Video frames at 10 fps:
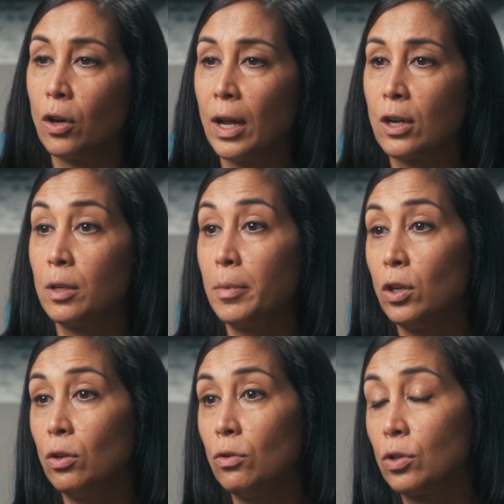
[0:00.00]
could actually be
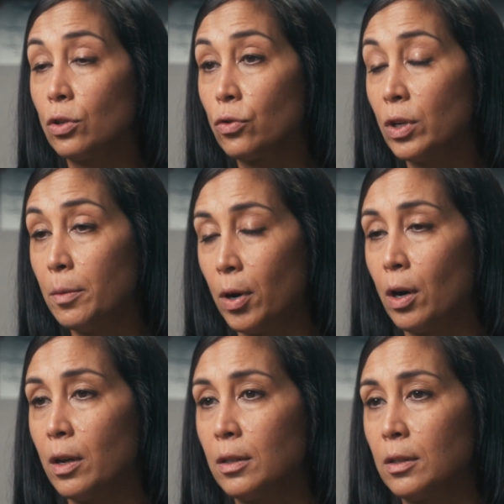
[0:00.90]
used to treat
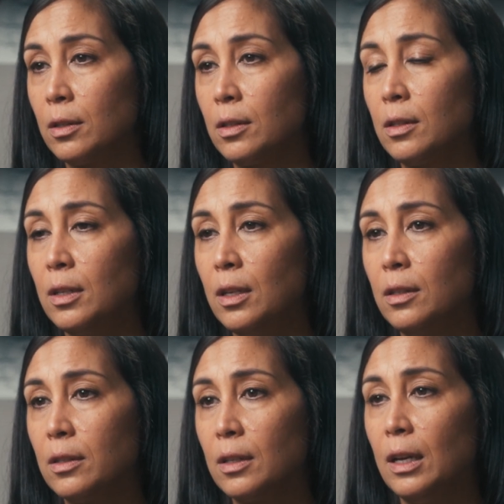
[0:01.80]
Parkinson's
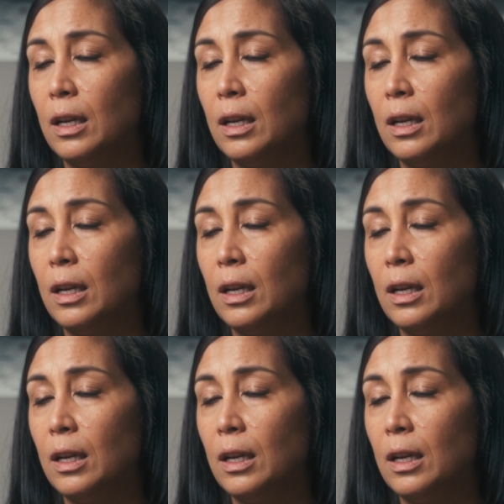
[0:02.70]
disease?